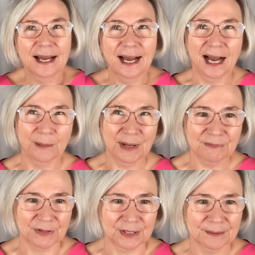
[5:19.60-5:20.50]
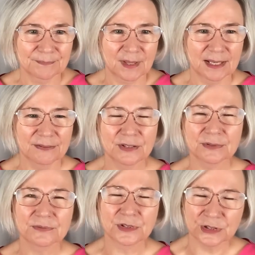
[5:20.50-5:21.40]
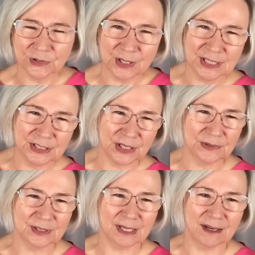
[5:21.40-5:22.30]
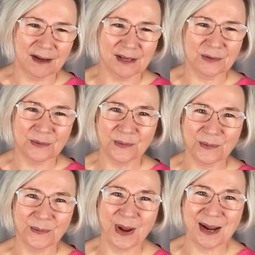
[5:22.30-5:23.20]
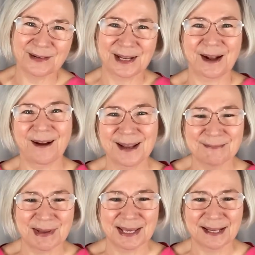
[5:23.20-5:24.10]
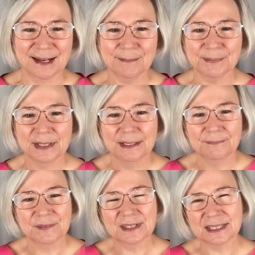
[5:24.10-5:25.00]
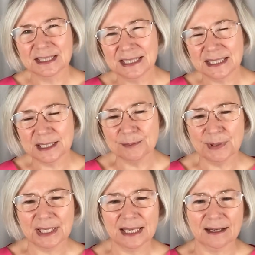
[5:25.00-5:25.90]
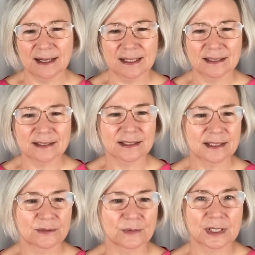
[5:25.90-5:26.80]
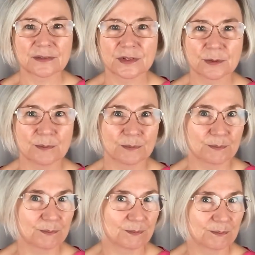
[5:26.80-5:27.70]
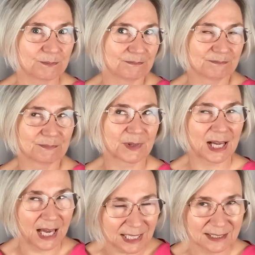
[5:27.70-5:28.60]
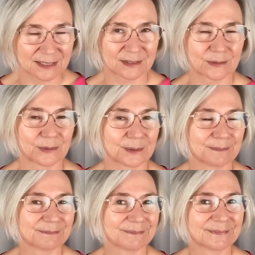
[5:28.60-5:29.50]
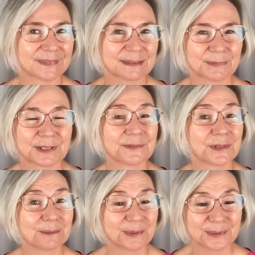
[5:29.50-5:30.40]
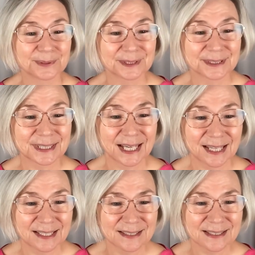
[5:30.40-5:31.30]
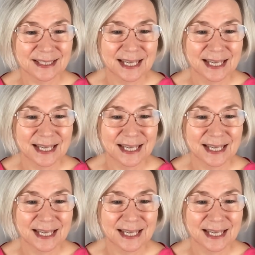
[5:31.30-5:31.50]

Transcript: However, if you truly don't like wearing eye makeup, consider picking eyeglasses in one of your colors or one of your bolder colors.